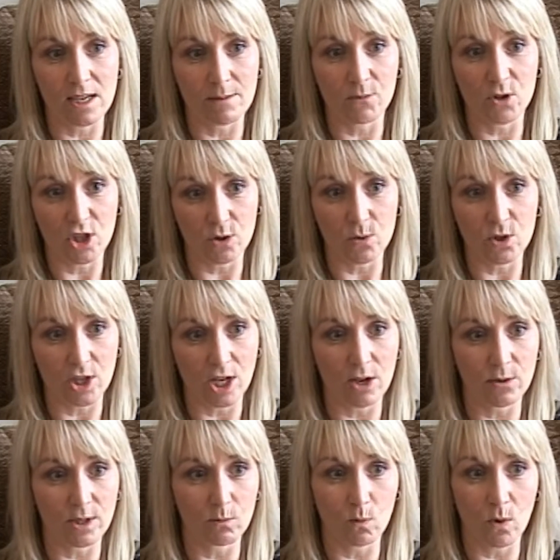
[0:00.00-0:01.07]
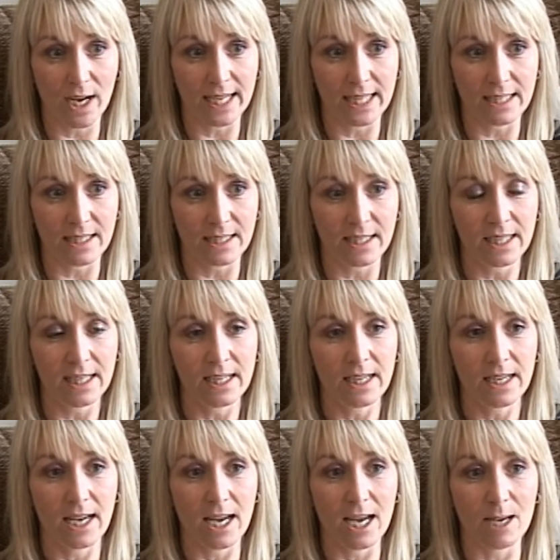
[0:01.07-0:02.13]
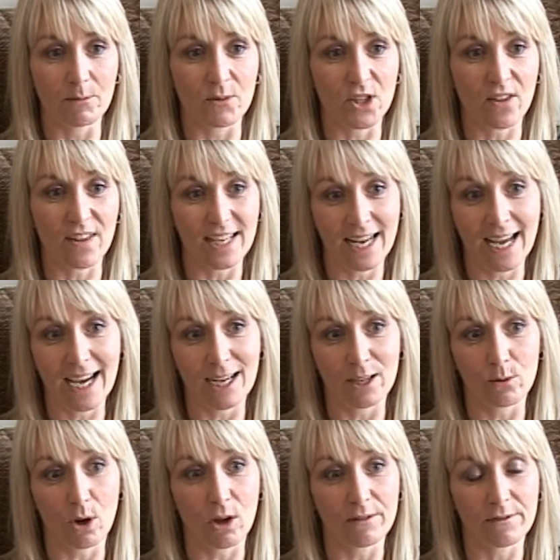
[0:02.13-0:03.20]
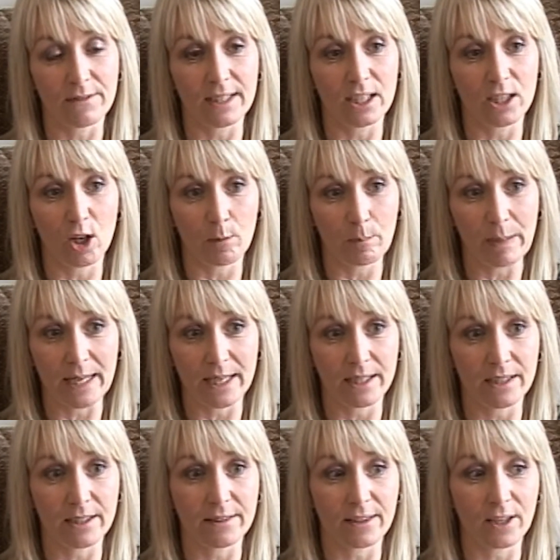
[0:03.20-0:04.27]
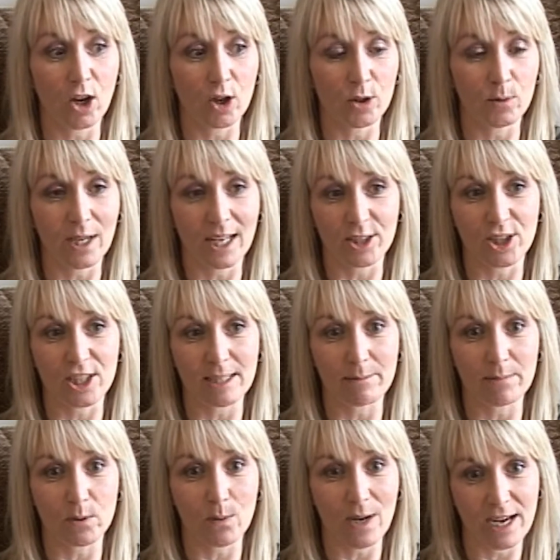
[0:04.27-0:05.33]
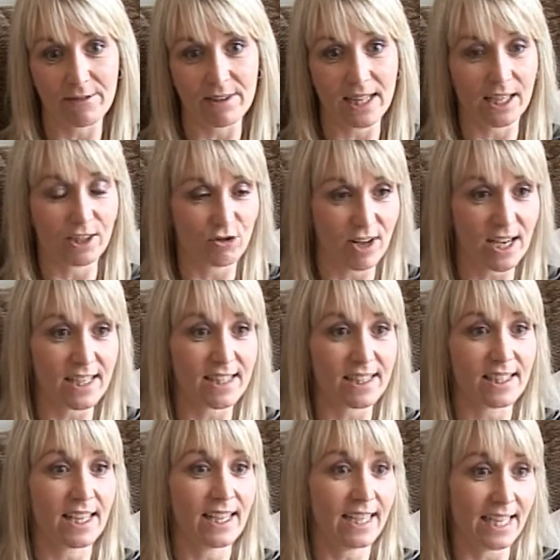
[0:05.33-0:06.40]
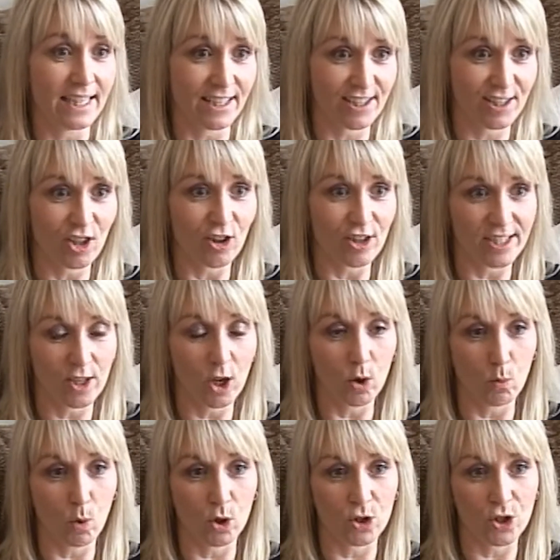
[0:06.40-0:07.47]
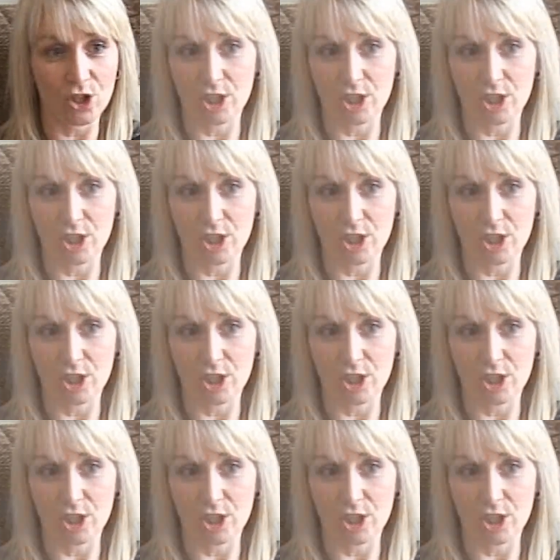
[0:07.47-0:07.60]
2 stone in weight, so that now I feel a lot better, that I will actually be wearing that dress in the size that I want